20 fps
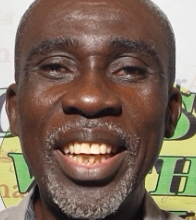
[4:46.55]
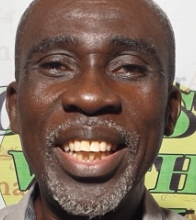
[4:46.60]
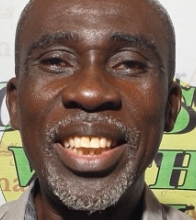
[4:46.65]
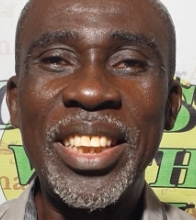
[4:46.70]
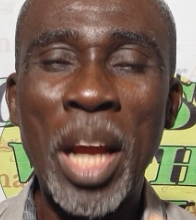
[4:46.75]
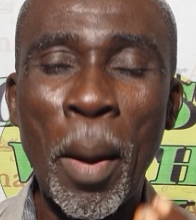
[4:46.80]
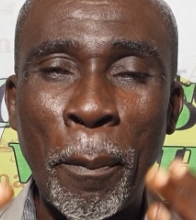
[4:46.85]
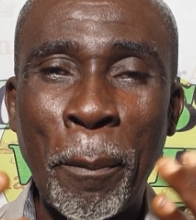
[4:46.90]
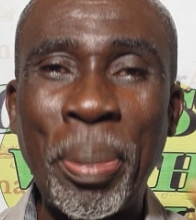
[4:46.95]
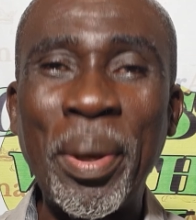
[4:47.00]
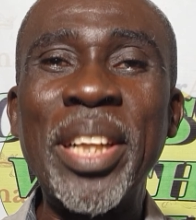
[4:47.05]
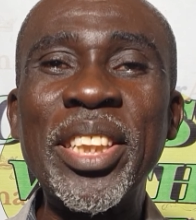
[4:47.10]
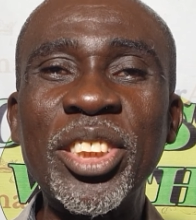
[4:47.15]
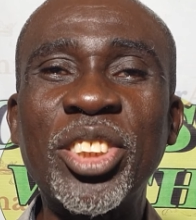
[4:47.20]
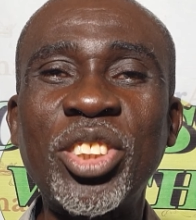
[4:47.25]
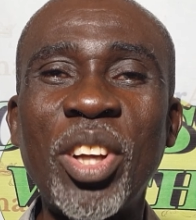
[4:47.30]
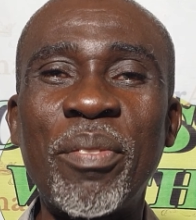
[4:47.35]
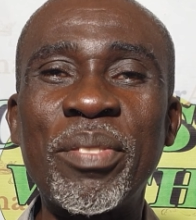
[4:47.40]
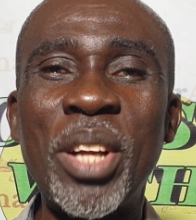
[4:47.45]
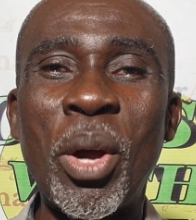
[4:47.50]
the prince
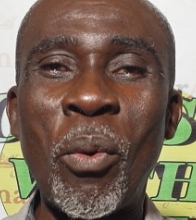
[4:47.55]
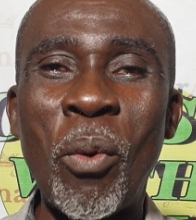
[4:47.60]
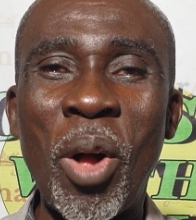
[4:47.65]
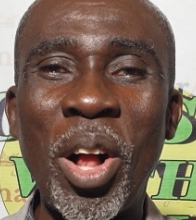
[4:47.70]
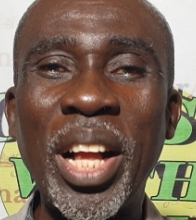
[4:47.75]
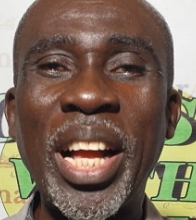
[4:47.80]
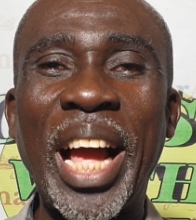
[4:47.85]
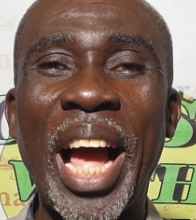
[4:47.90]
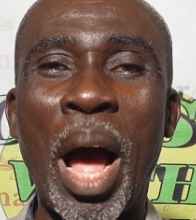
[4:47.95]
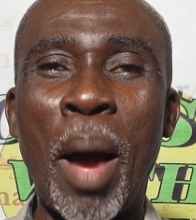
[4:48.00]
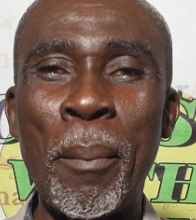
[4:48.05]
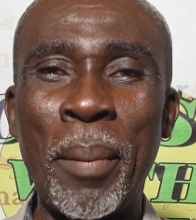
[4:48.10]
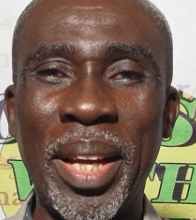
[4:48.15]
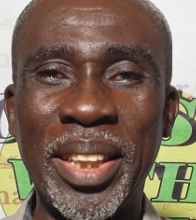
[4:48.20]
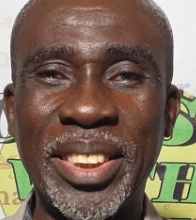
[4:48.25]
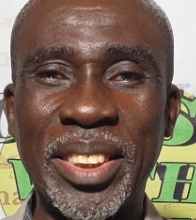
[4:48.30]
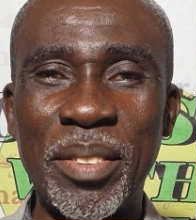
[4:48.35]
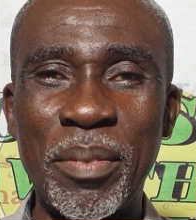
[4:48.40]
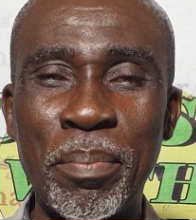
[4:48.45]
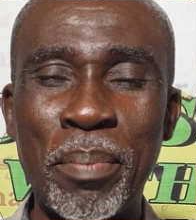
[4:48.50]
of the world
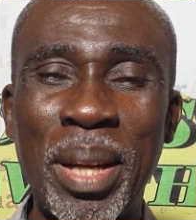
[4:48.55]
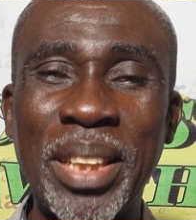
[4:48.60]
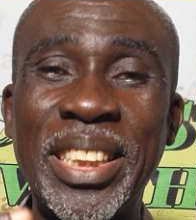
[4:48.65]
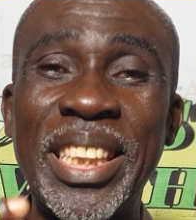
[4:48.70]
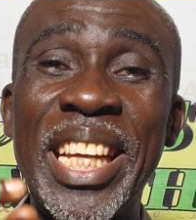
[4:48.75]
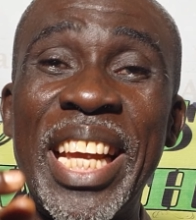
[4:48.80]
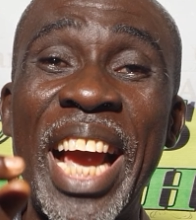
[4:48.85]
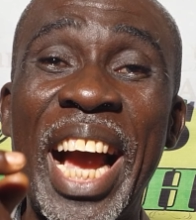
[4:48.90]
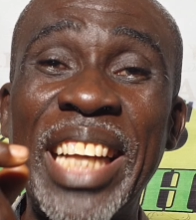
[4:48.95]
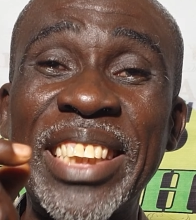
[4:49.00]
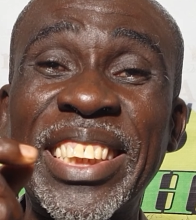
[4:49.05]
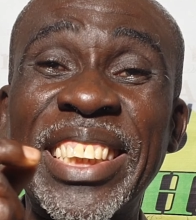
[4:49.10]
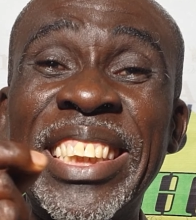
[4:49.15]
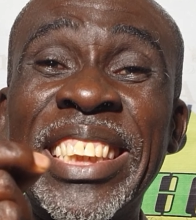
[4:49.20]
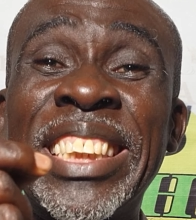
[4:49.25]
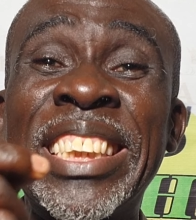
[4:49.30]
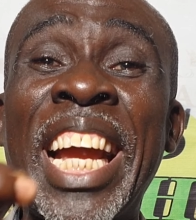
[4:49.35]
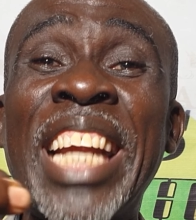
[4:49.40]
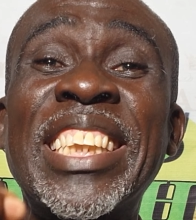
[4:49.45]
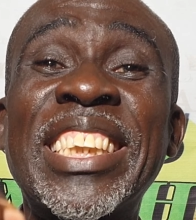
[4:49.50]
cometh, but he has
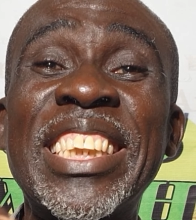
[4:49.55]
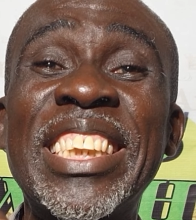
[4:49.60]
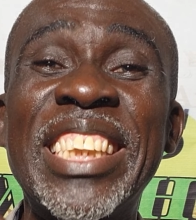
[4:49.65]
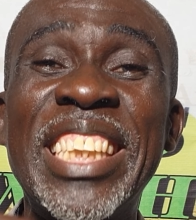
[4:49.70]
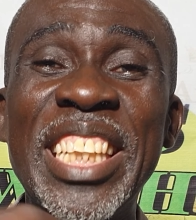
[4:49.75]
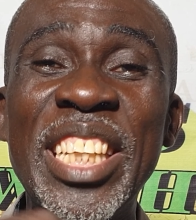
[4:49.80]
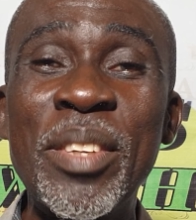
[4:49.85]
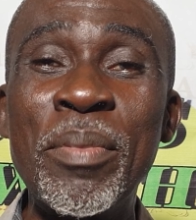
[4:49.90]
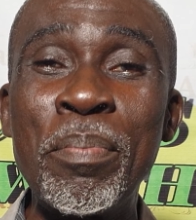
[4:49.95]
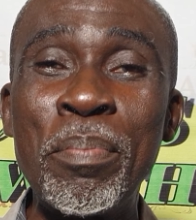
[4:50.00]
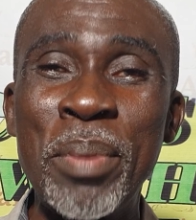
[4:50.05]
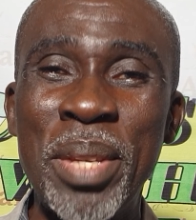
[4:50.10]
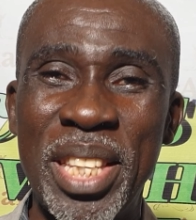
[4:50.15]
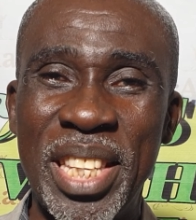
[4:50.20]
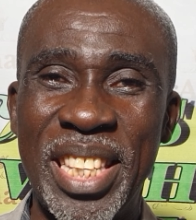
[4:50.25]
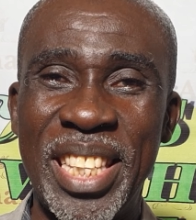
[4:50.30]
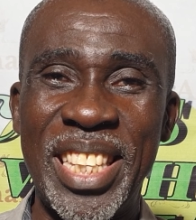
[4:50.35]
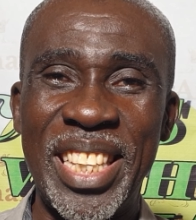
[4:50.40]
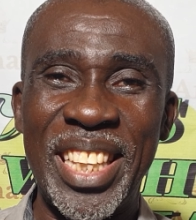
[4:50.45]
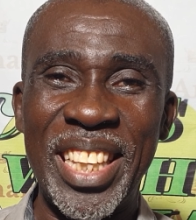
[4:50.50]
nothing in
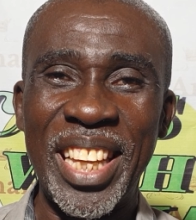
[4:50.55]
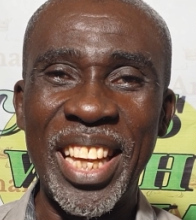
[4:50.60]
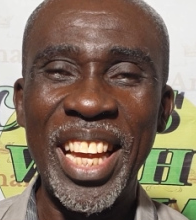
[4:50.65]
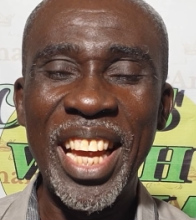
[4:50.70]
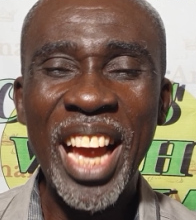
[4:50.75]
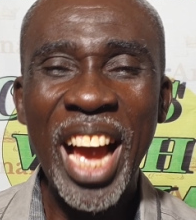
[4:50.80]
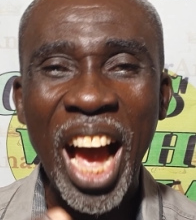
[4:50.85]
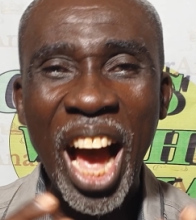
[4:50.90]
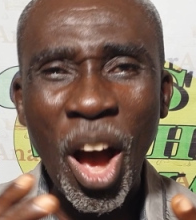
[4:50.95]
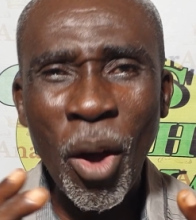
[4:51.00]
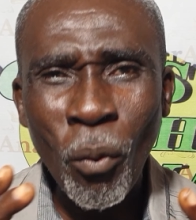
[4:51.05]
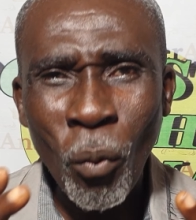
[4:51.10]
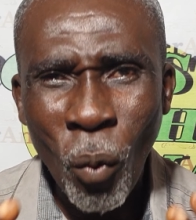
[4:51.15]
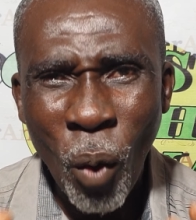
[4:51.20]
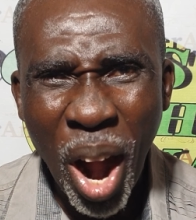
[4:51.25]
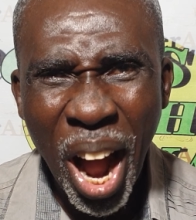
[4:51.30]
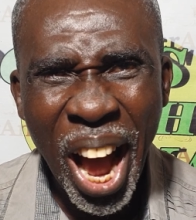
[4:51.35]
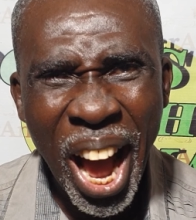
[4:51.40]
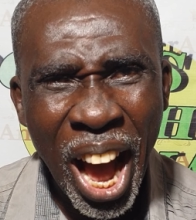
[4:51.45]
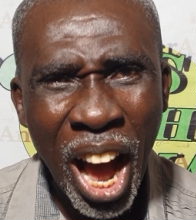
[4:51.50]
me.
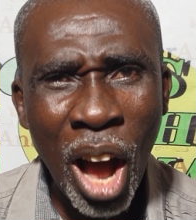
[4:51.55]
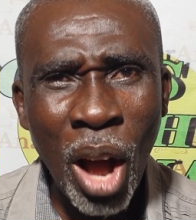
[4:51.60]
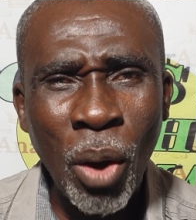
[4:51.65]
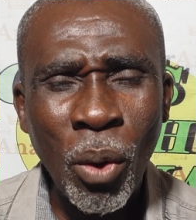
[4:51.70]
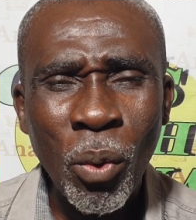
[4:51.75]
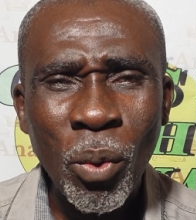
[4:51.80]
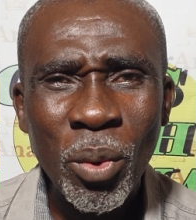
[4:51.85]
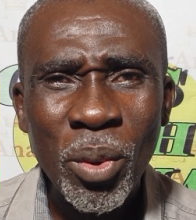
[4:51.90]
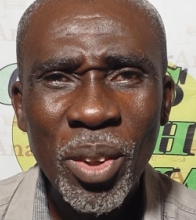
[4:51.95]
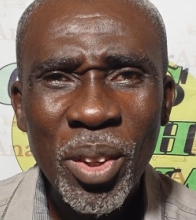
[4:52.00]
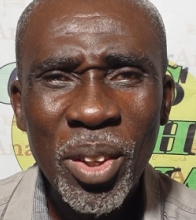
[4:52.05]
Wow!